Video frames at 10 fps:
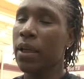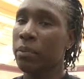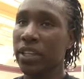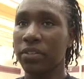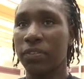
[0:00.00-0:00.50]

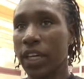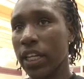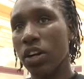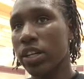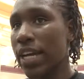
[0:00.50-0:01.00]
be
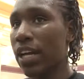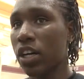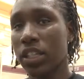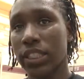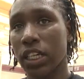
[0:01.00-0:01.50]
defeated or down
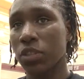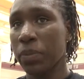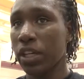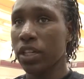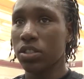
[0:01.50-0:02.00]
on ourselves. Ourselves
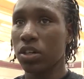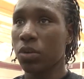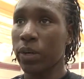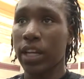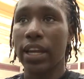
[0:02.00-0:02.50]
because, you
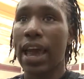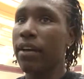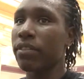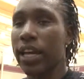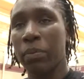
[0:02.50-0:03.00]
know, we didn't
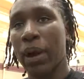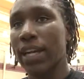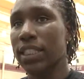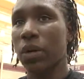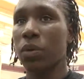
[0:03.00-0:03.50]
have a day of
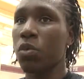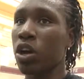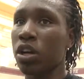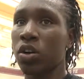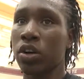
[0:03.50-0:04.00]
practice like we
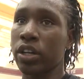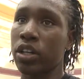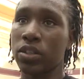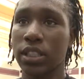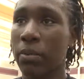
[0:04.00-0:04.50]
wanted, or,
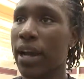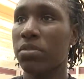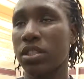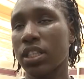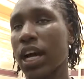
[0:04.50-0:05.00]
you know,
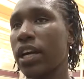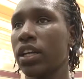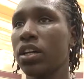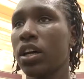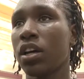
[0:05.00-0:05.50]
somebody was just kind
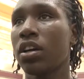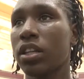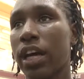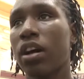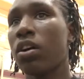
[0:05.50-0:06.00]
of
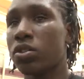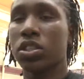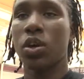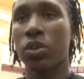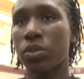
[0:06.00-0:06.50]
like, oh,
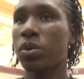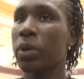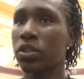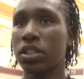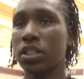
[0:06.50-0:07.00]
just going through the
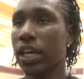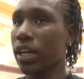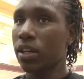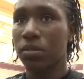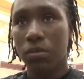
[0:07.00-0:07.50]
motions.
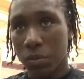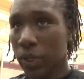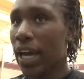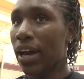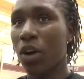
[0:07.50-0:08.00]
Like,
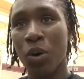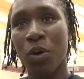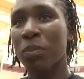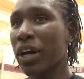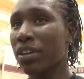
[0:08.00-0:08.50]
we got a
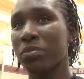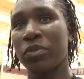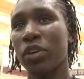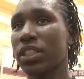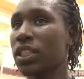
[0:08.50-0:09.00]
whole month
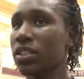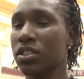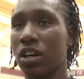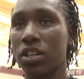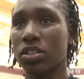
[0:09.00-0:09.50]
before the season
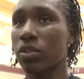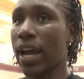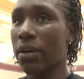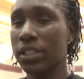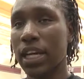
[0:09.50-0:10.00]
starts, so
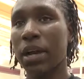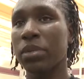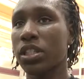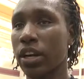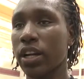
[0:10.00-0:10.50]
now it's
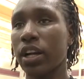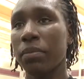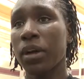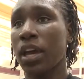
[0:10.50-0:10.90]
time to turn it up.